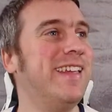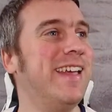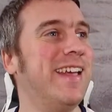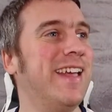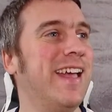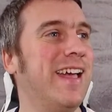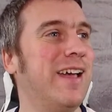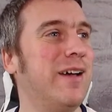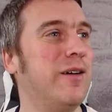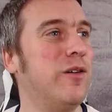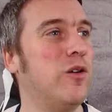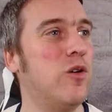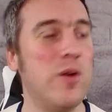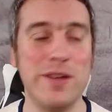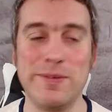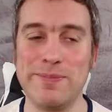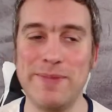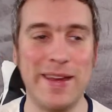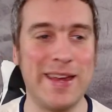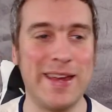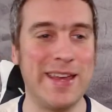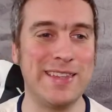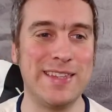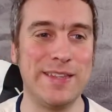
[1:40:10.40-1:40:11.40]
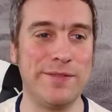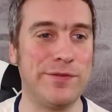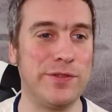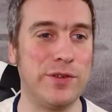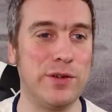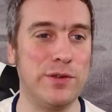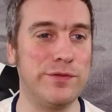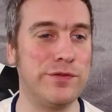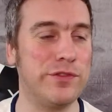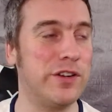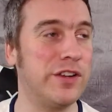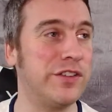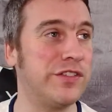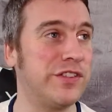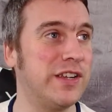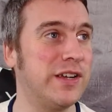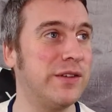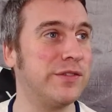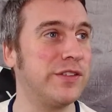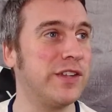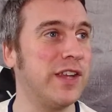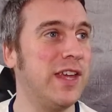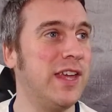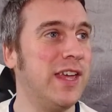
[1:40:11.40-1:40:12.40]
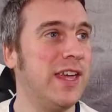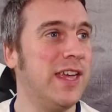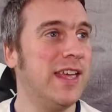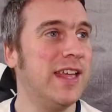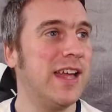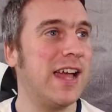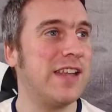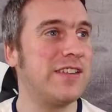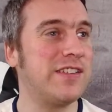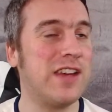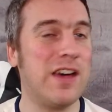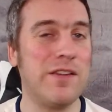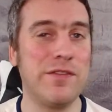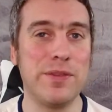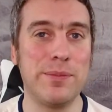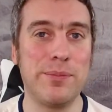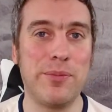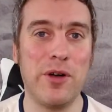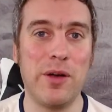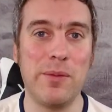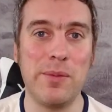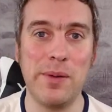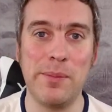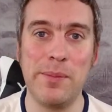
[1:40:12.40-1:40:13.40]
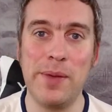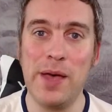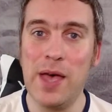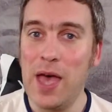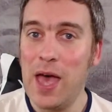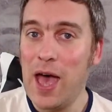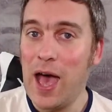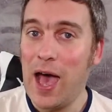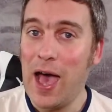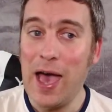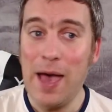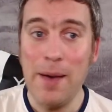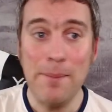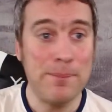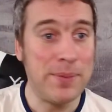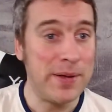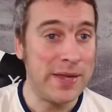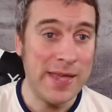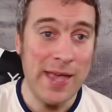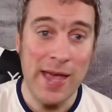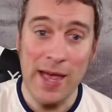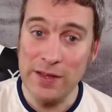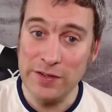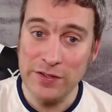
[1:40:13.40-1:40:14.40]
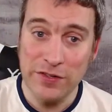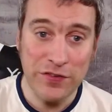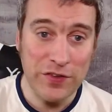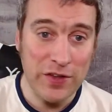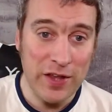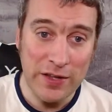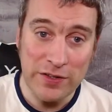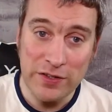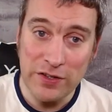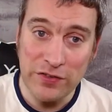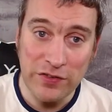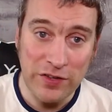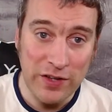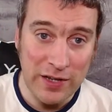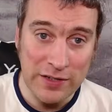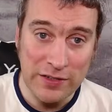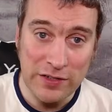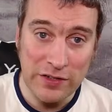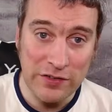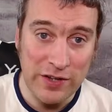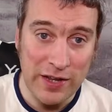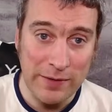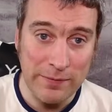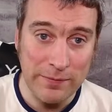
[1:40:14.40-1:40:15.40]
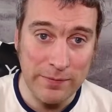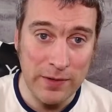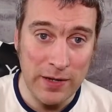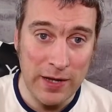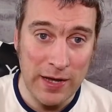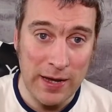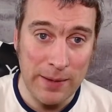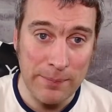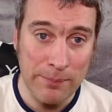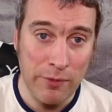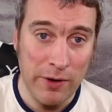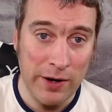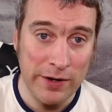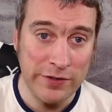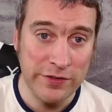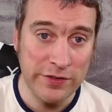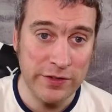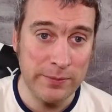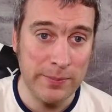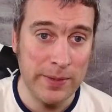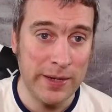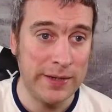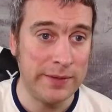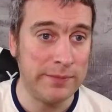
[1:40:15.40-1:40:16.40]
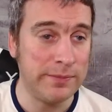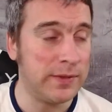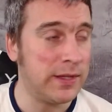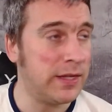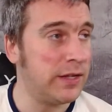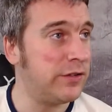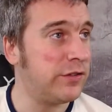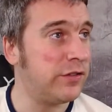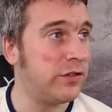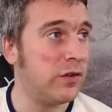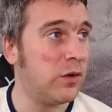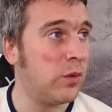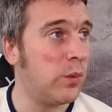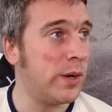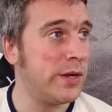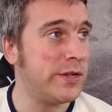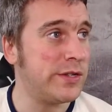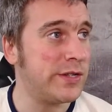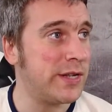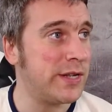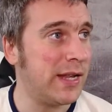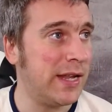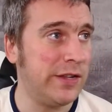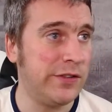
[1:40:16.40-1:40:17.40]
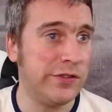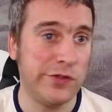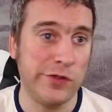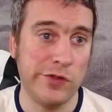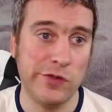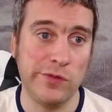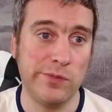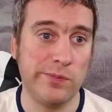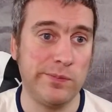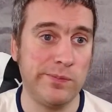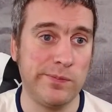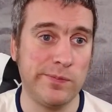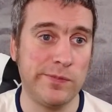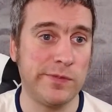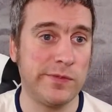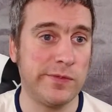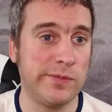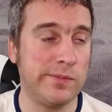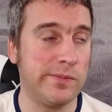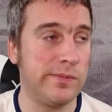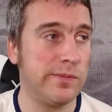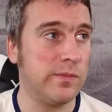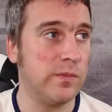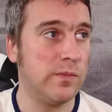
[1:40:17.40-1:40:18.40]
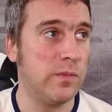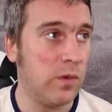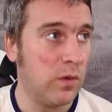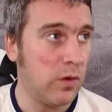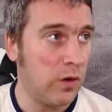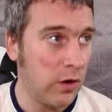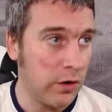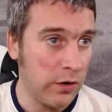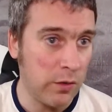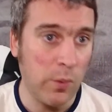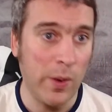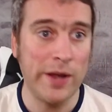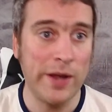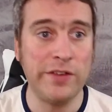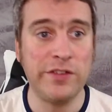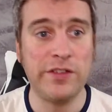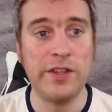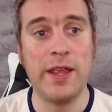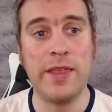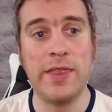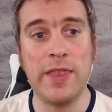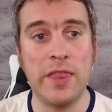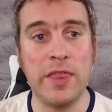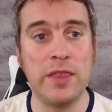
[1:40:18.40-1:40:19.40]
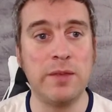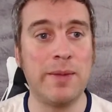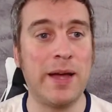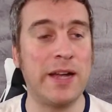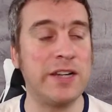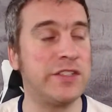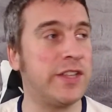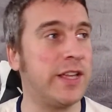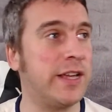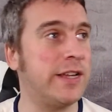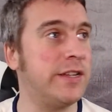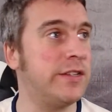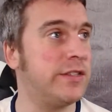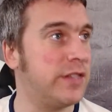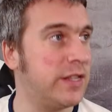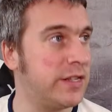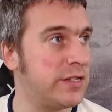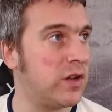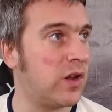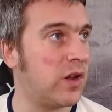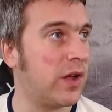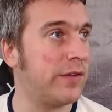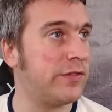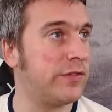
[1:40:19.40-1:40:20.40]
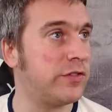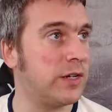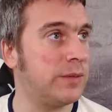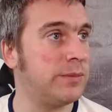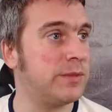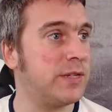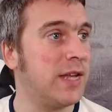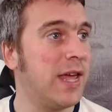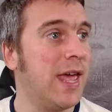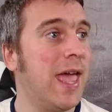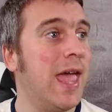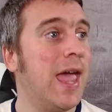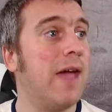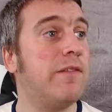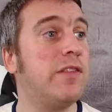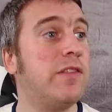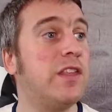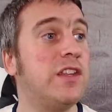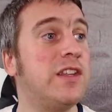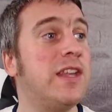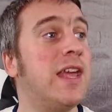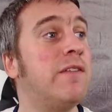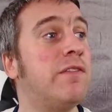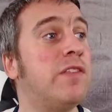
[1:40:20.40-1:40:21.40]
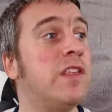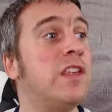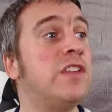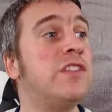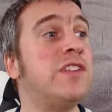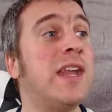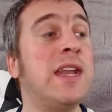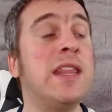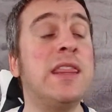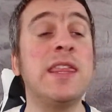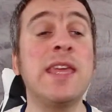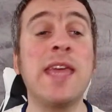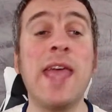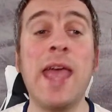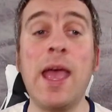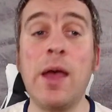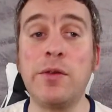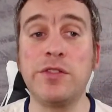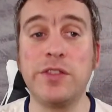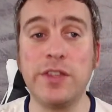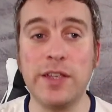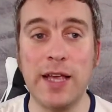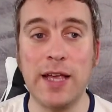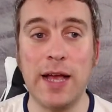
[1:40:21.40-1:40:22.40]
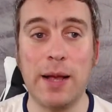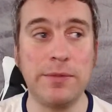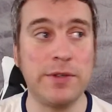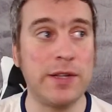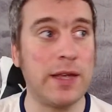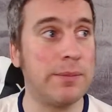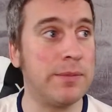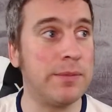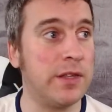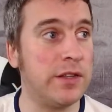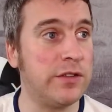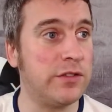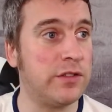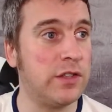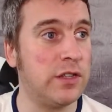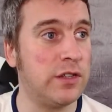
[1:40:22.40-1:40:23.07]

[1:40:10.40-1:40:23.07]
Always make it difficult for ourselves. That's half the problem. But yeah, as I said, Bradster, mate, there's always at least on a Wednesday and then the match days there's live streams. If there's anything else that comes up that